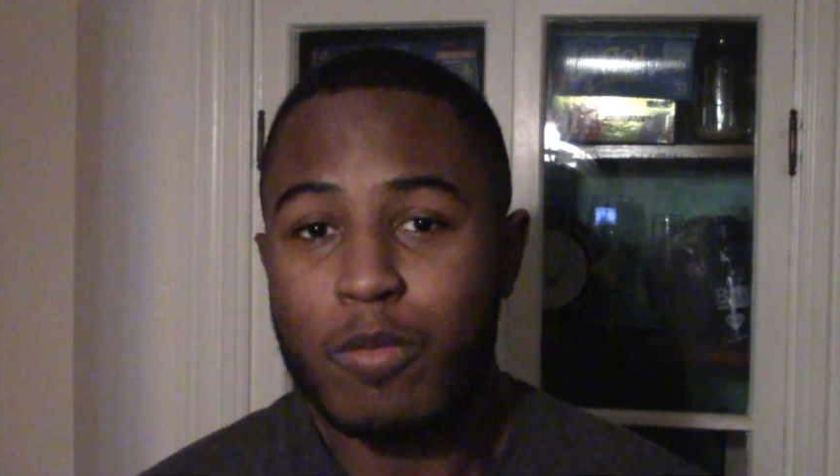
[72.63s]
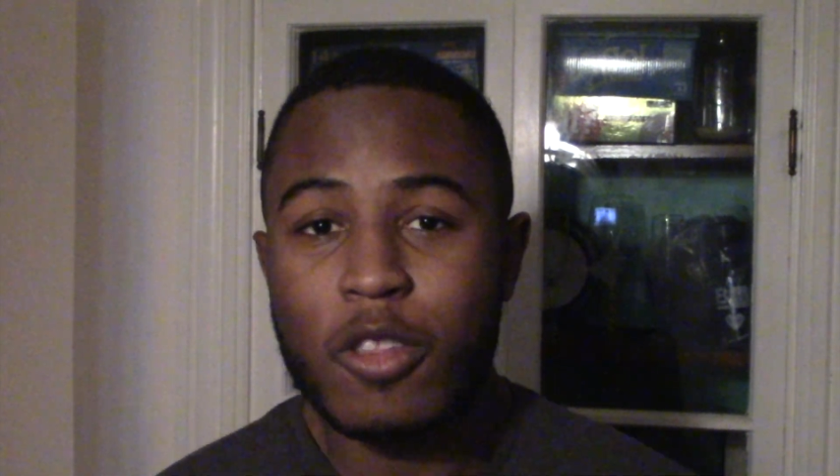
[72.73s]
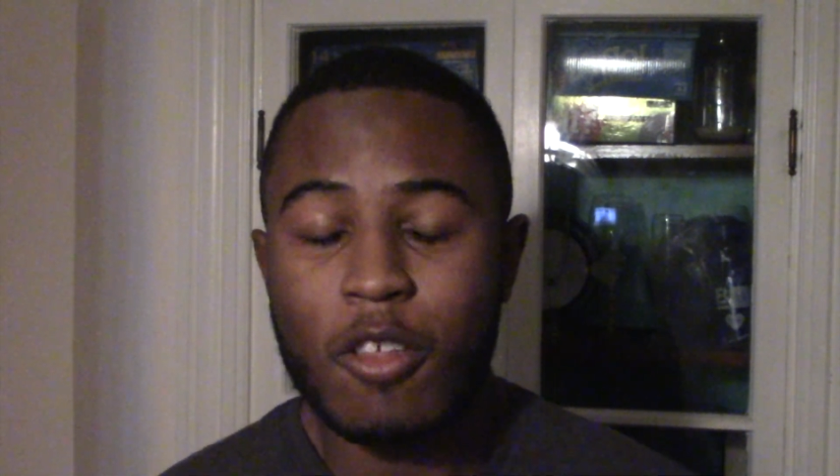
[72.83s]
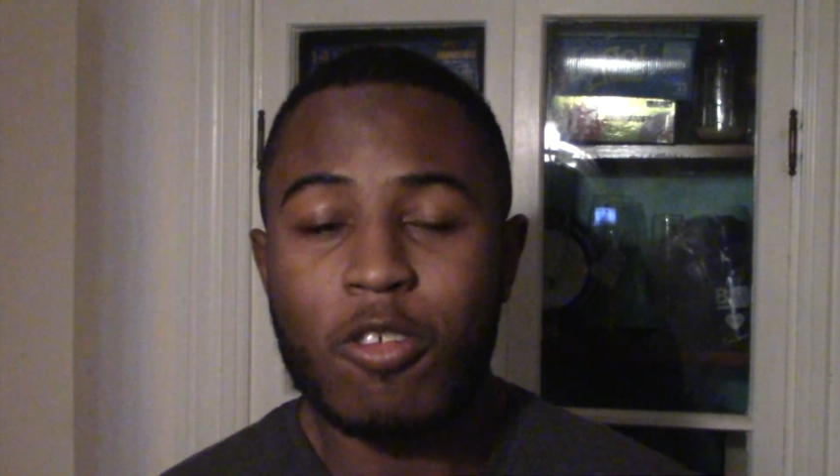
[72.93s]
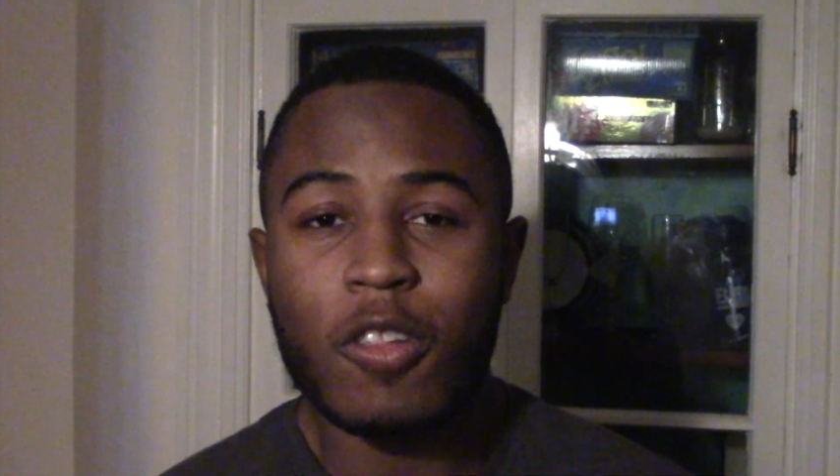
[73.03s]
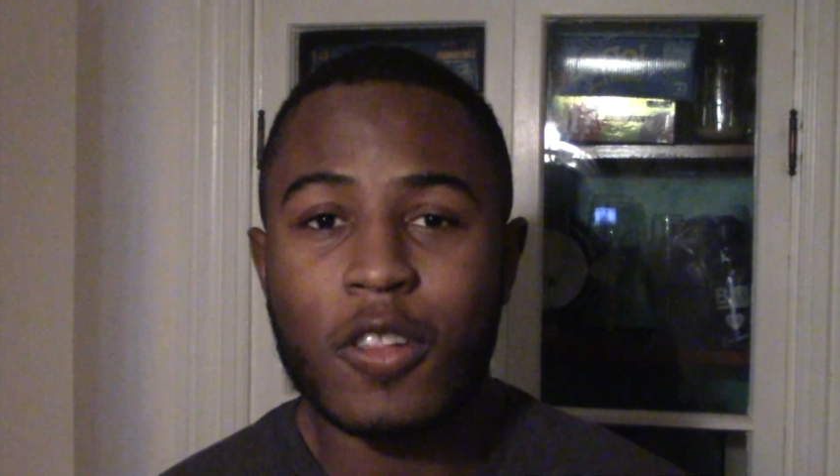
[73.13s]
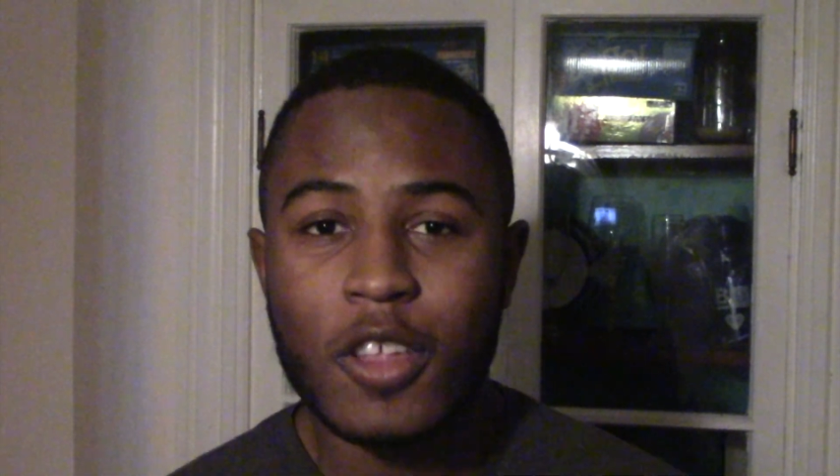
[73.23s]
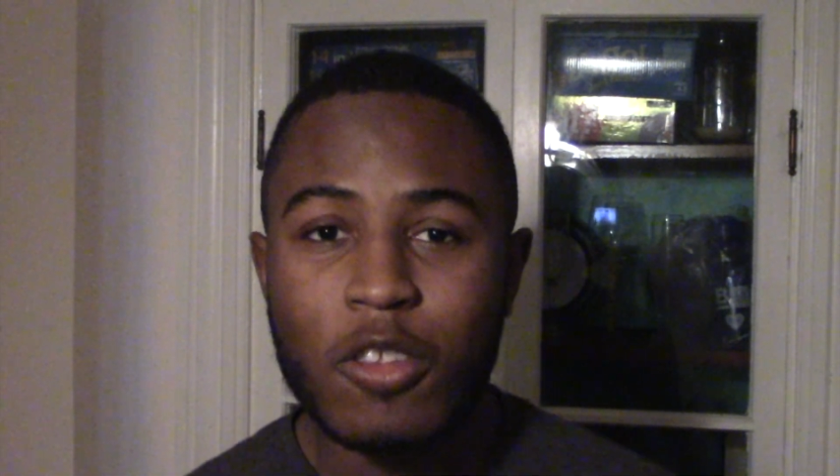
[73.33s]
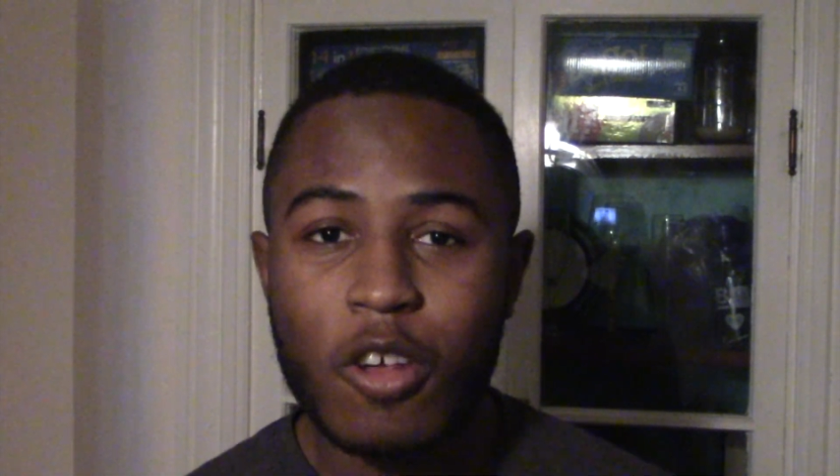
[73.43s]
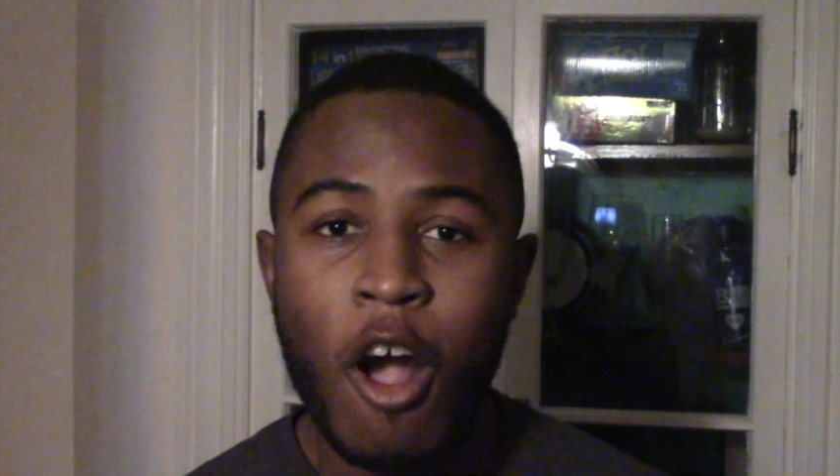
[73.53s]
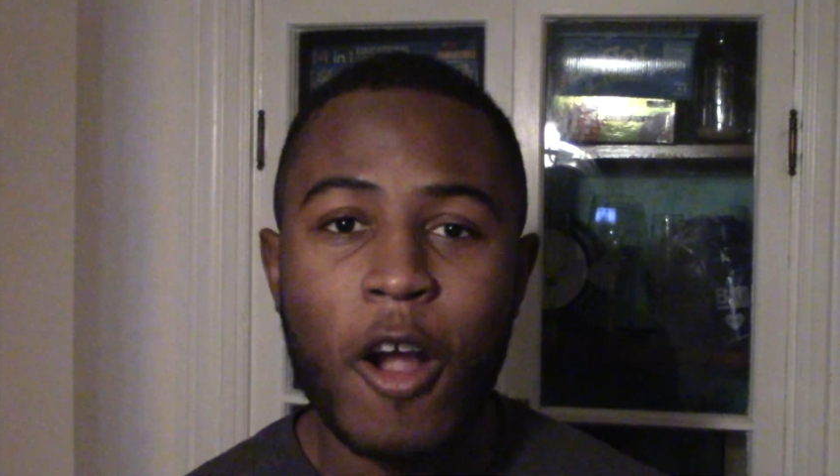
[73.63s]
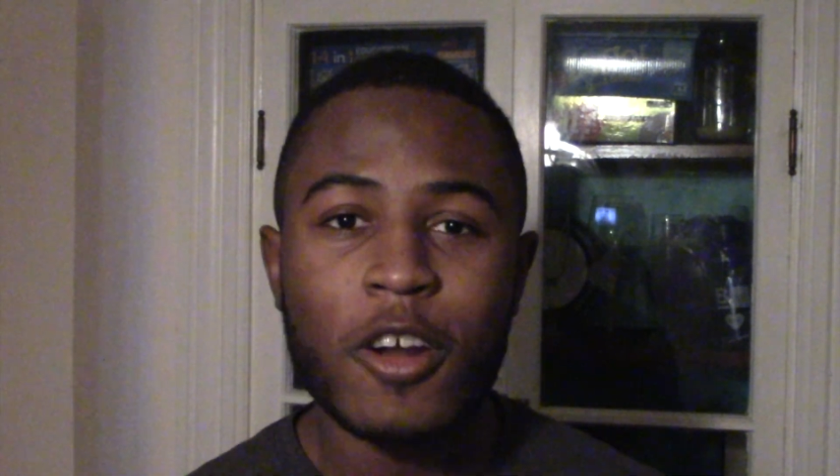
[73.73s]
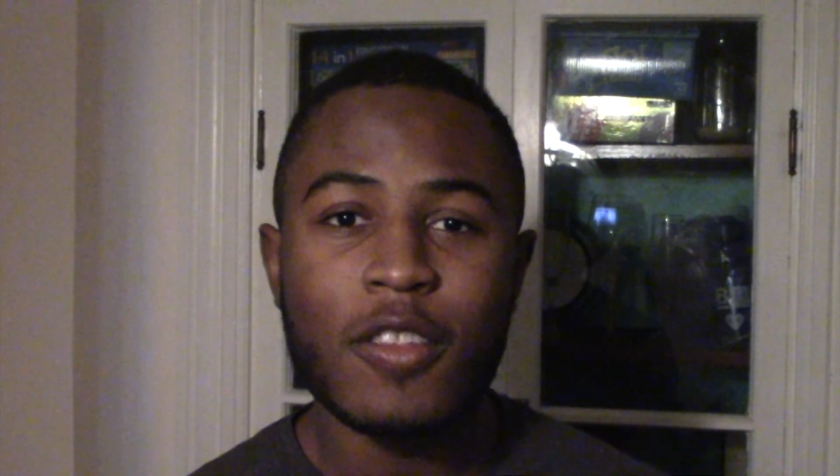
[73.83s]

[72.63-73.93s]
potentially lead to heart